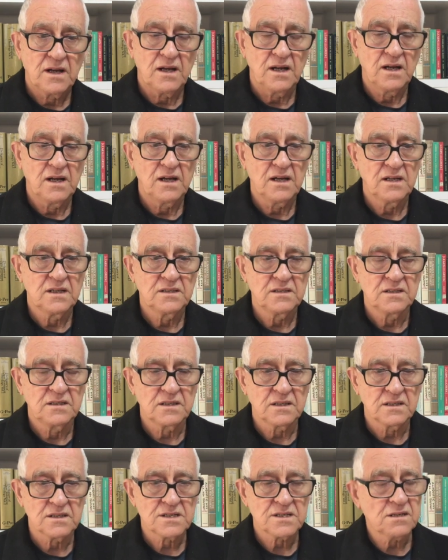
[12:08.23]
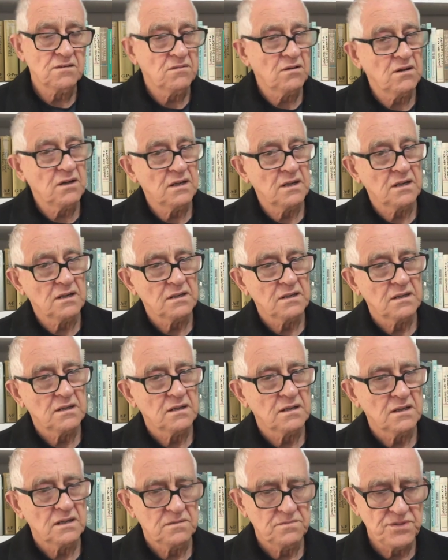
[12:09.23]
And uh, so I,
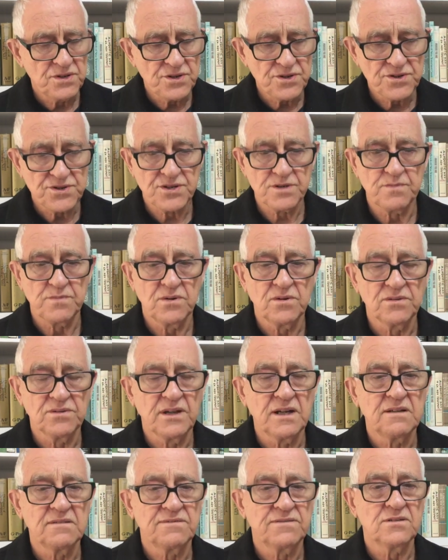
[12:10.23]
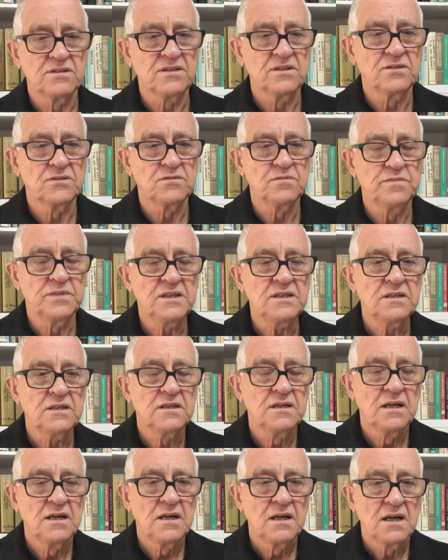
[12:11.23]
I mused upon that for a little bit.
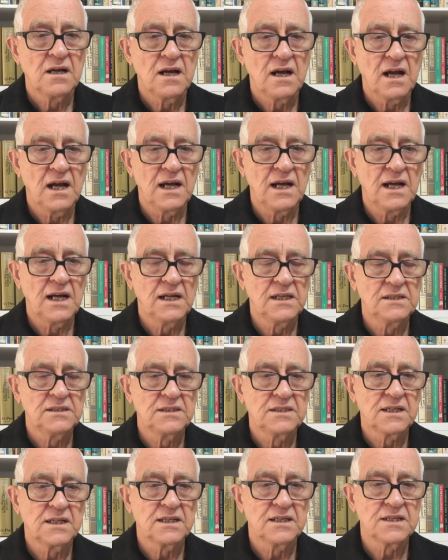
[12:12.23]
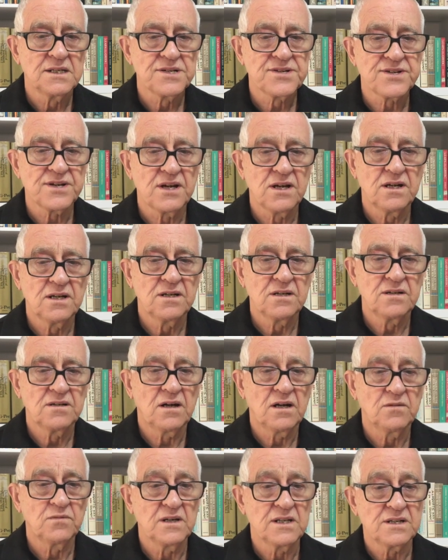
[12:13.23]
And uh, so
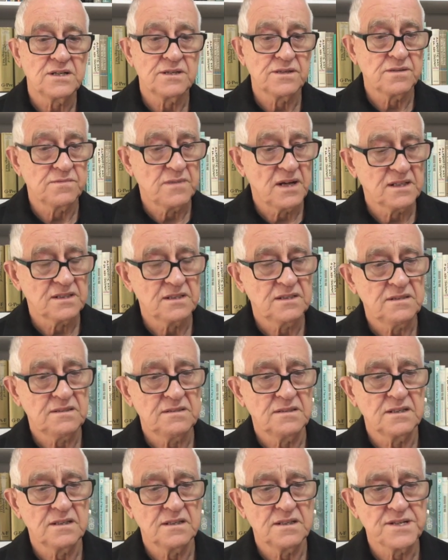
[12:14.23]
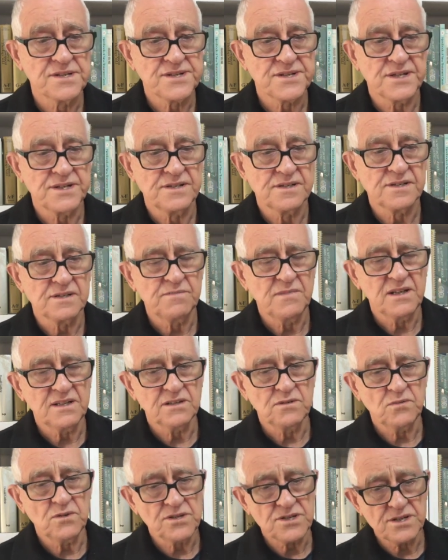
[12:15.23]
I went to the mother and I said to the
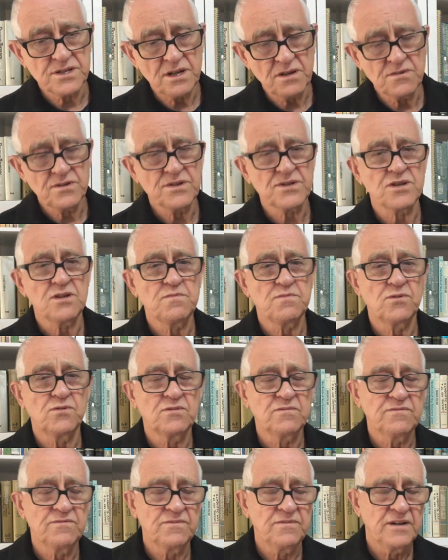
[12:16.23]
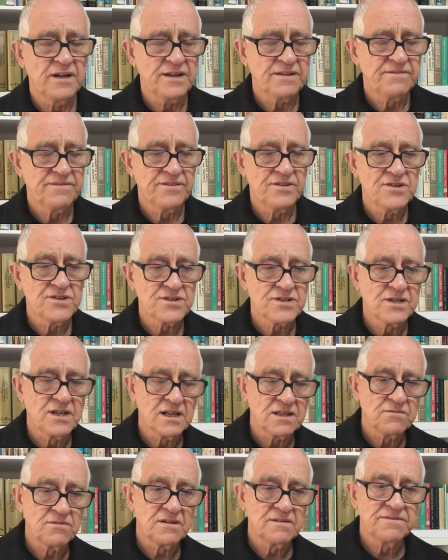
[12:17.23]
mother, Was so and so born head first and the
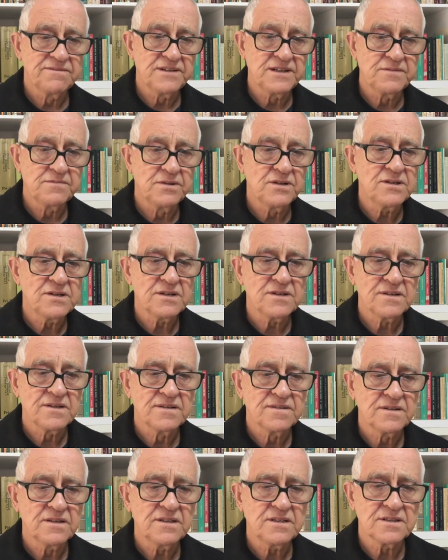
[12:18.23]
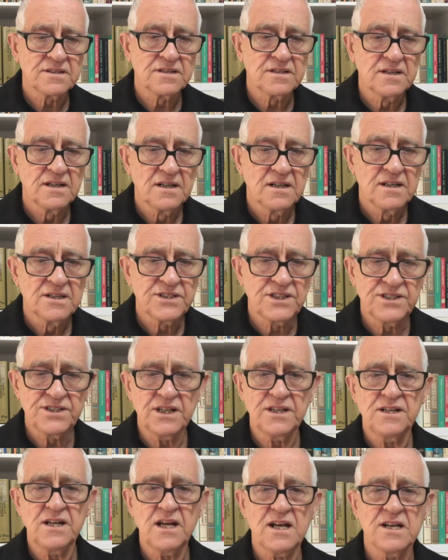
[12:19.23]
other one feet first? She
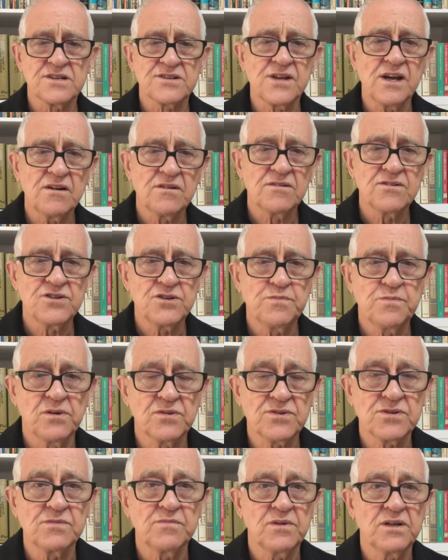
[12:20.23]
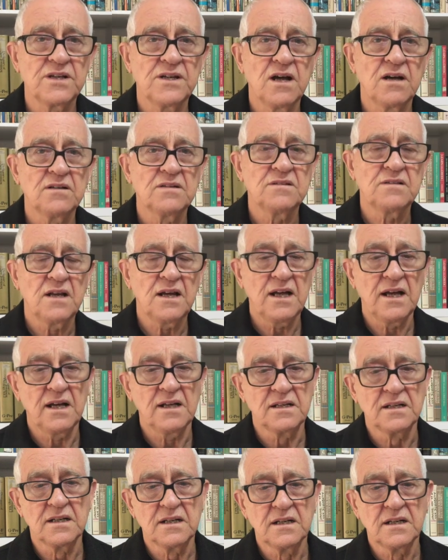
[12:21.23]
said, Yes, how could you possibly know that?